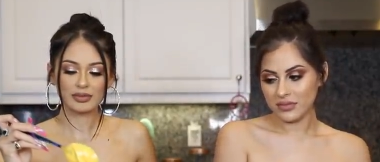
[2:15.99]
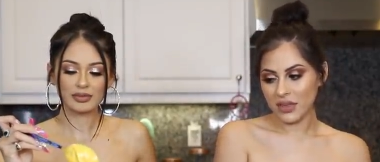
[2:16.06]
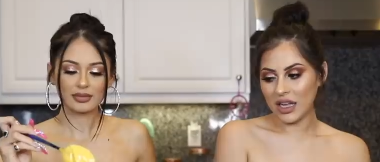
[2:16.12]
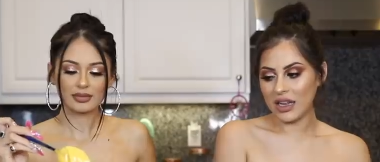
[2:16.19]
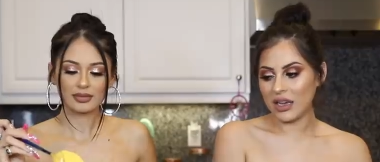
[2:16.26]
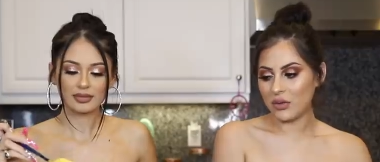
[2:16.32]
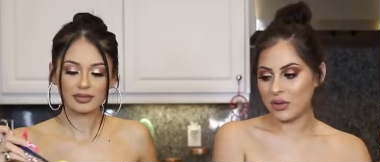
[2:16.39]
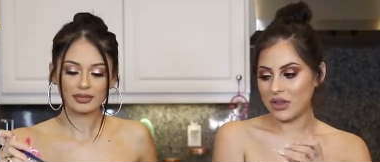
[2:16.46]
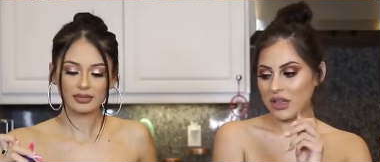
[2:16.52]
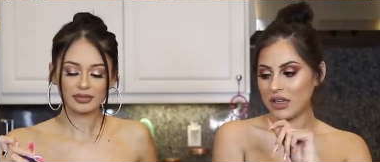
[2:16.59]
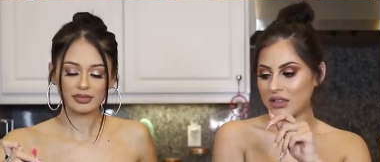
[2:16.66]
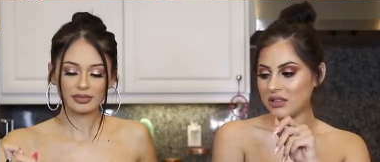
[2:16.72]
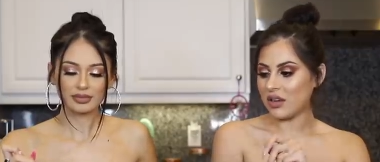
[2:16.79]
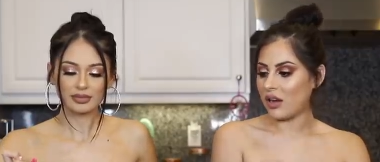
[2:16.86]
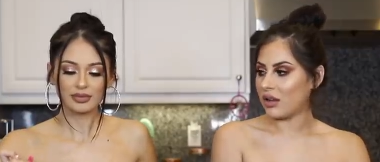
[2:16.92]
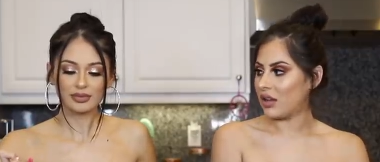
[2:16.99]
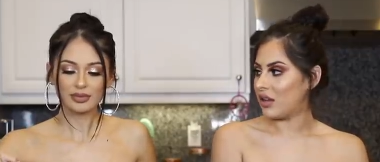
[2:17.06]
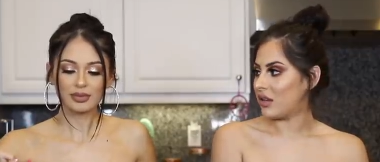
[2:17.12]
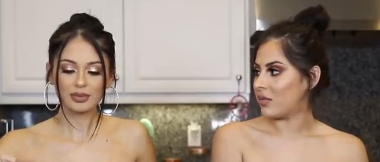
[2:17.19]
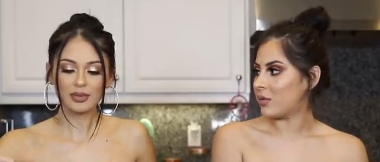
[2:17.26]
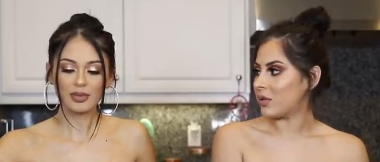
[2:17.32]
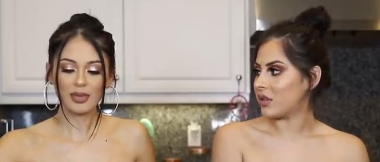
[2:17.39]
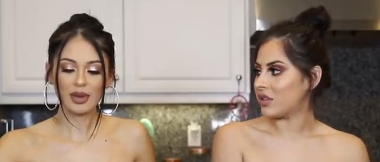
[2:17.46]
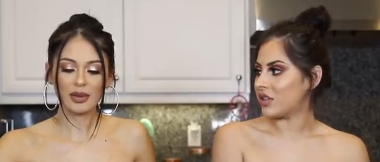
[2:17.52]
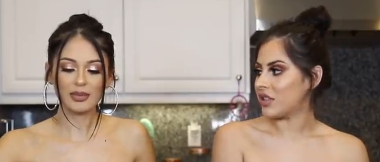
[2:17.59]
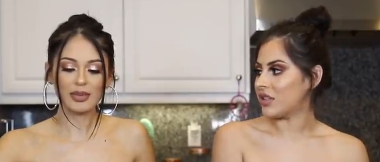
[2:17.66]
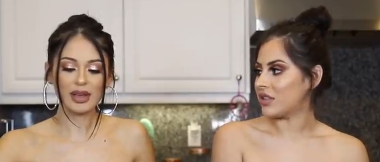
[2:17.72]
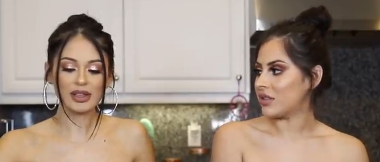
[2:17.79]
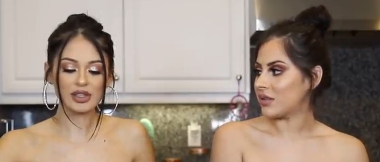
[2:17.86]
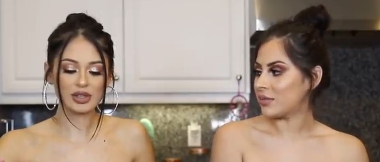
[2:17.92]
Speaker 1: I like when they get soggy with the
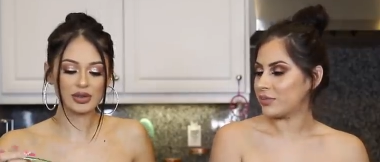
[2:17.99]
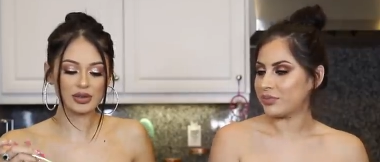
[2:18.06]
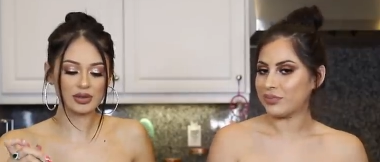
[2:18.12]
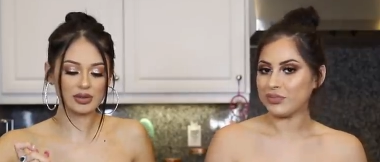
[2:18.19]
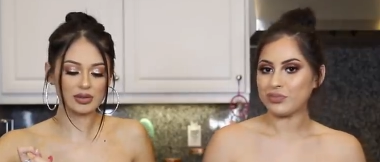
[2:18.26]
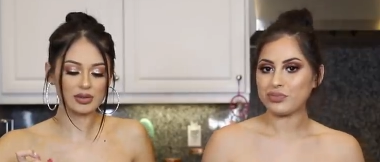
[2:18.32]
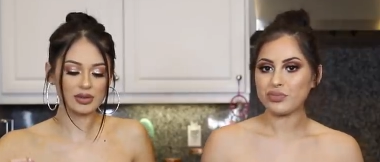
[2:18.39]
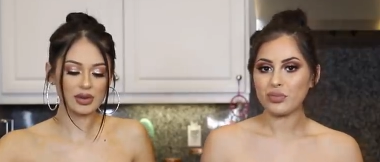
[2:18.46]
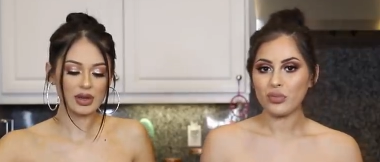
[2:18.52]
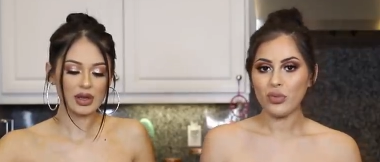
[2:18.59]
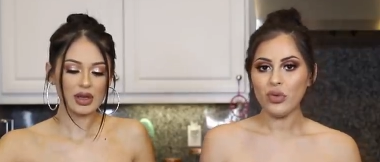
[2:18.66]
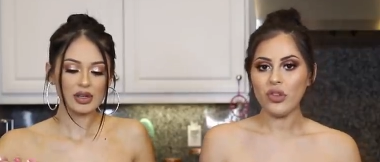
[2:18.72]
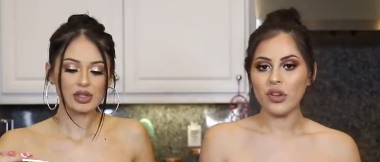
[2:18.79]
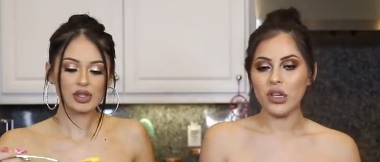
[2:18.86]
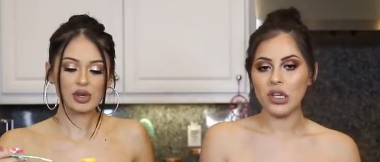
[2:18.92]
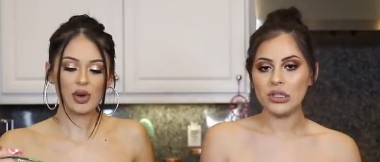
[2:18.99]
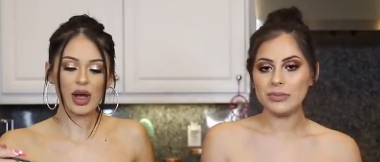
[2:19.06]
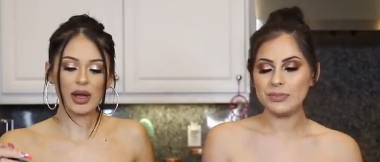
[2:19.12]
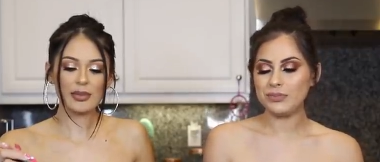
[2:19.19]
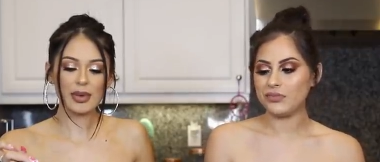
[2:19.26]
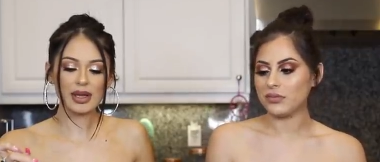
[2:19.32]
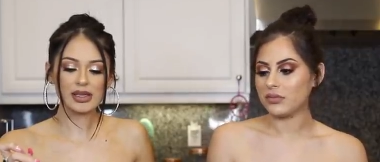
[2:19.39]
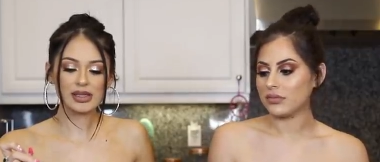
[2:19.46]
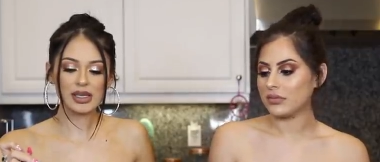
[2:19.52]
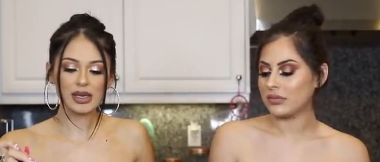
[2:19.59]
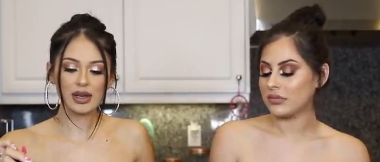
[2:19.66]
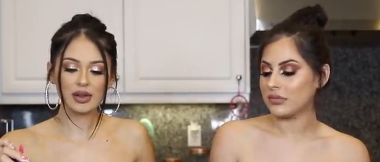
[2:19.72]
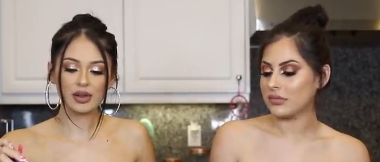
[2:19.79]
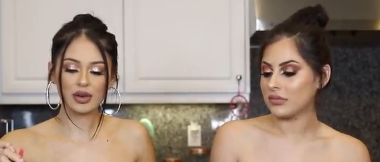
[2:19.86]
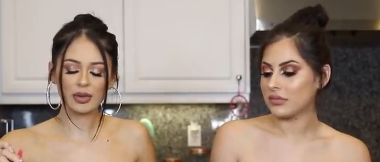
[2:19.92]
cheese. Me too. So I mixed
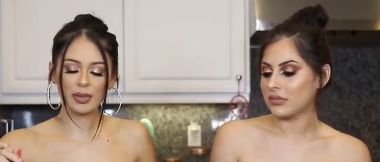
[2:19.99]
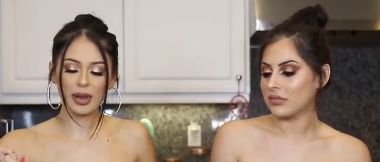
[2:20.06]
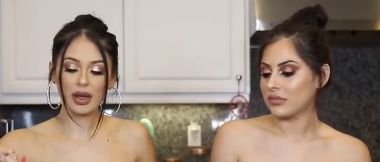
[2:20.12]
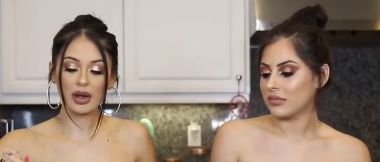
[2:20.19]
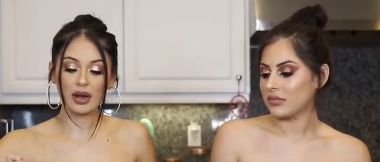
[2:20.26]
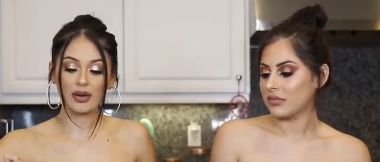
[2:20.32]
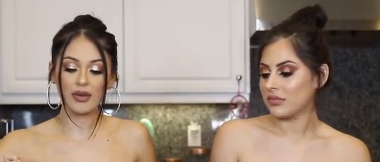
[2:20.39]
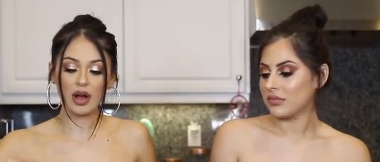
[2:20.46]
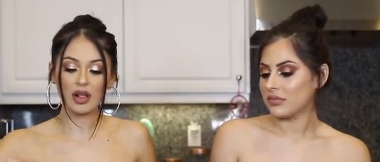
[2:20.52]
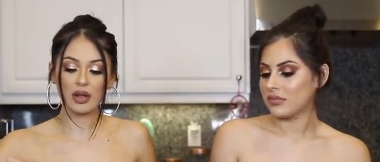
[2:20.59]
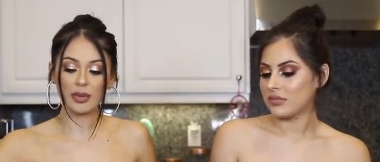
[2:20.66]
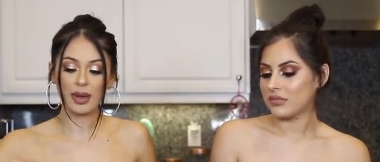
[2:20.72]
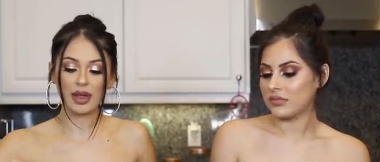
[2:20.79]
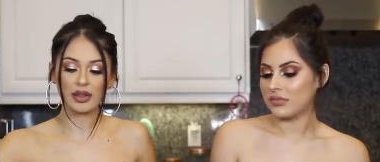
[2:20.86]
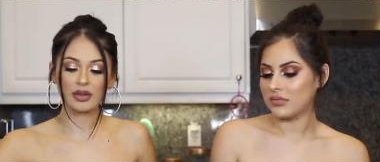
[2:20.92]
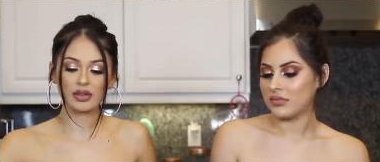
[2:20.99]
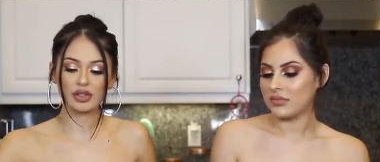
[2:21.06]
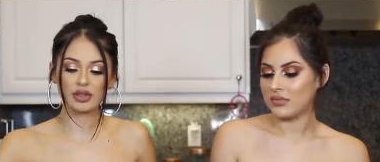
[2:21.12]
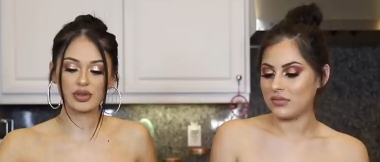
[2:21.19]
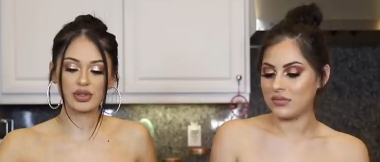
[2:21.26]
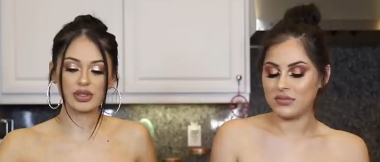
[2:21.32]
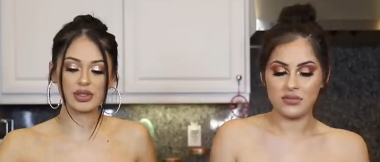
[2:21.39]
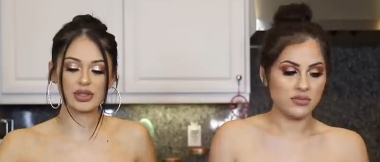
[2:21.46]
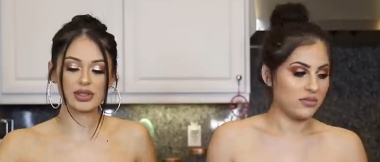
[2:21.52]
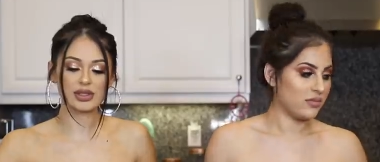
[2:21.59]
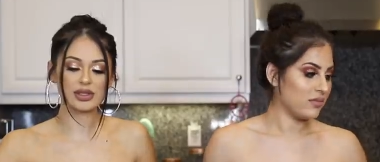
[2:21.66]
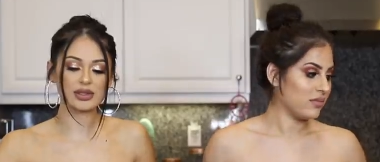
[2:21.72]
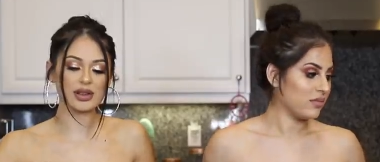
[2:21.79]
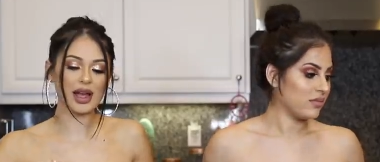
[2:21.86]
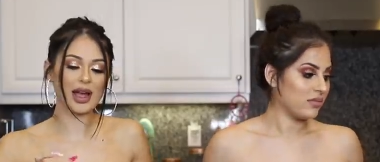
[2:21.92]
in a little bit of jalapeno juice.
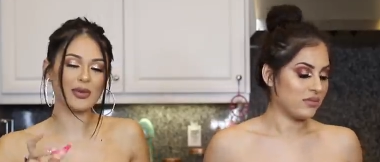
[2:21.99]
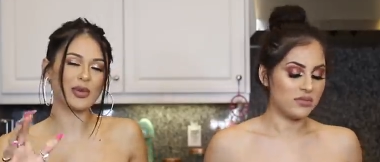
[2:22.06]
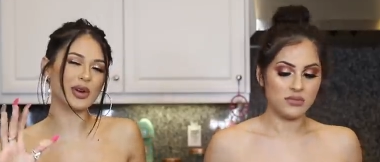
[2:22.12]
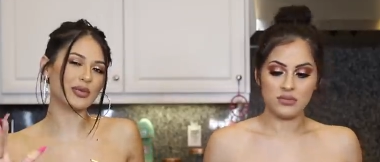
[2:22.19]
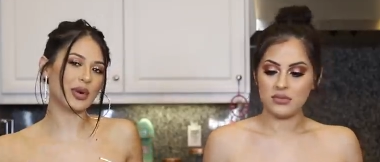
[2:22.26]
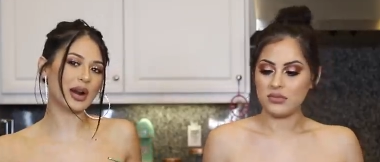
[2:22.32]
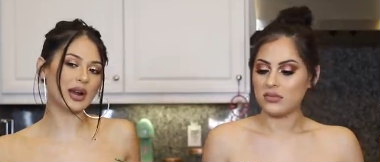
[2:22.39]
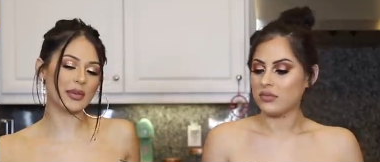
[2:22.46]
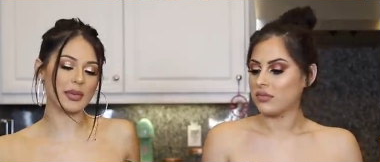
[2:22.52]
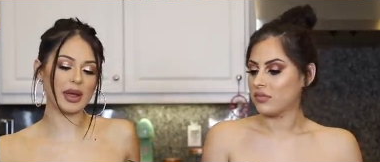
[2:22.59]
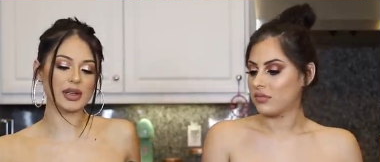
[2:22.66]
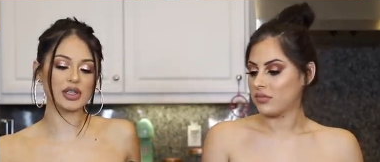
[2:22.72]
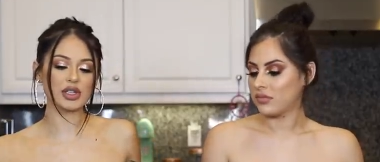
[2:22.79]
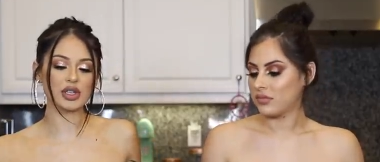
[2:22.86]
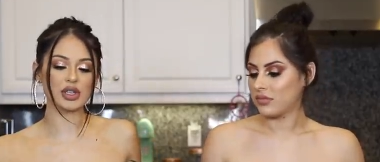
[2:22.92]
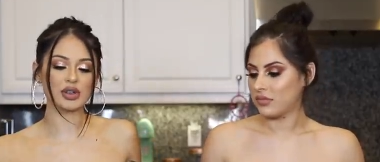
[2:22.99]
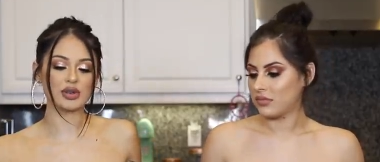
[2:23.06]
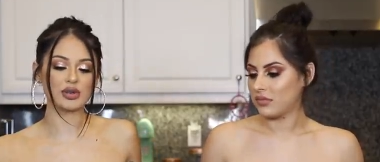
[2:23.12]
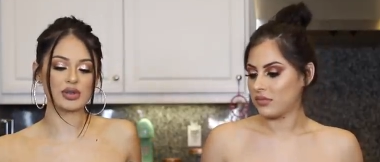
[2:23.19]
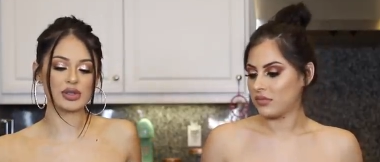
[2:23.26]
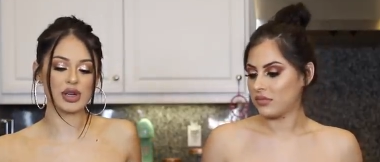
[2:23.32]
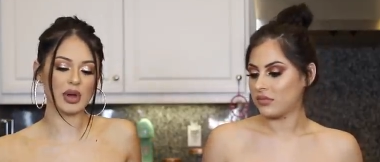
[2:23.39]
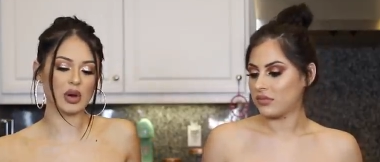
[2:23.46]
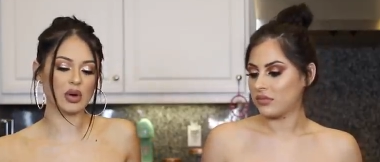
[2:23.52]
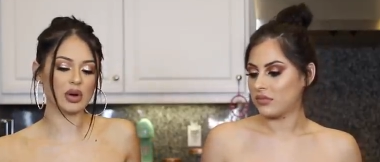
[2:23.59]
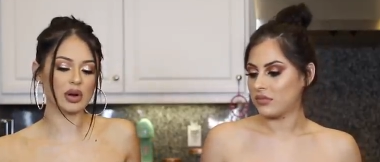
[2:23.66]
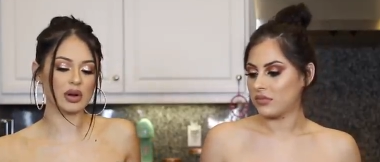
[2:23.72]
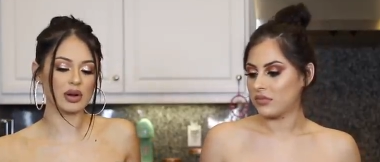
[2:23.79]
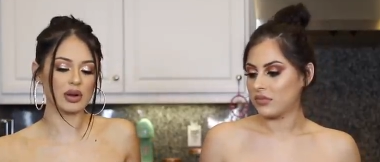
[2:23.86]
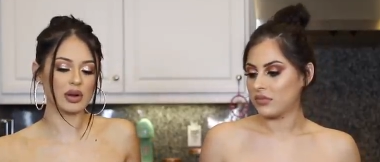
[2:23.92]
I would recommend to use
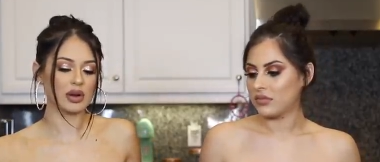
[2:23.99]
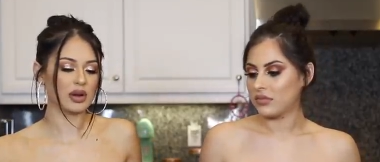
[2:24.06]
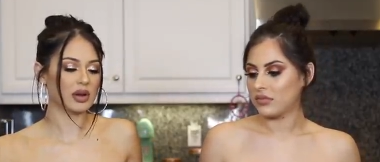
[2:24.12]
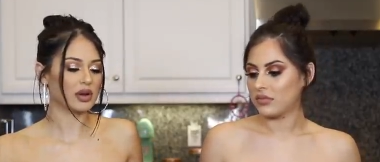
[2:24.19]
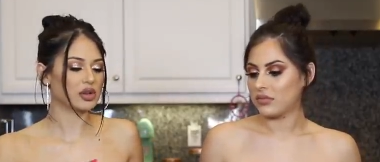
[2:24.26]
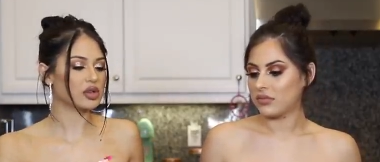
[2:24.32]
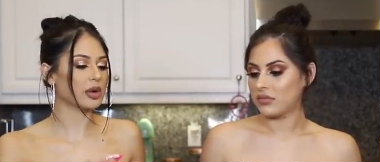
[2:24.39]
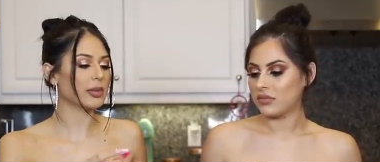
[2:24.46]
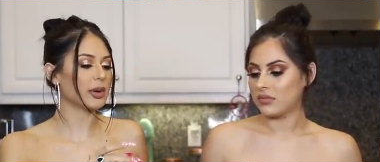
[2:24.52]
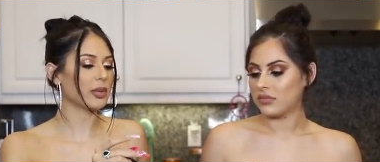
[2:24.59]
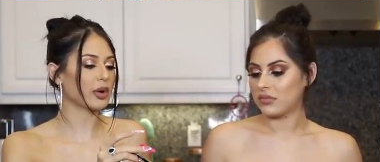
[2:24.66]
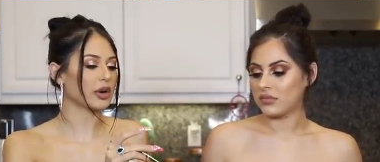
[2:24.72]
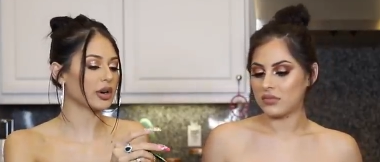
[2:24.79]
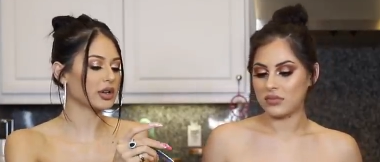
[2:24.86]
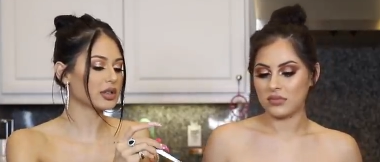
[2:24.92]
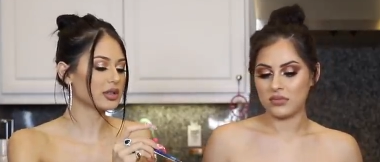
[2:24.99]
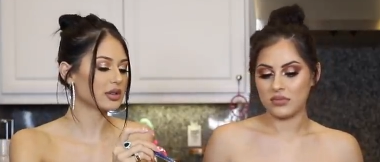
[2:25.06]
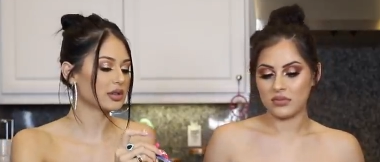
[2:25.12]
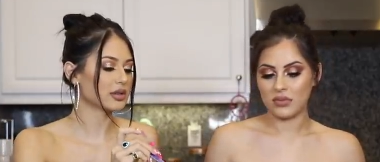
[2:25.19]
milk. Do you want me to pour yours?